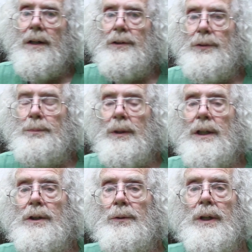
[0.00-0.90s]

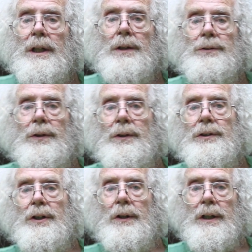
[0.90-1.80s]
spring greens of the
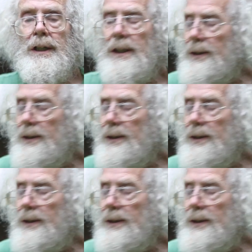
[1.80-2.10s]
Cherokee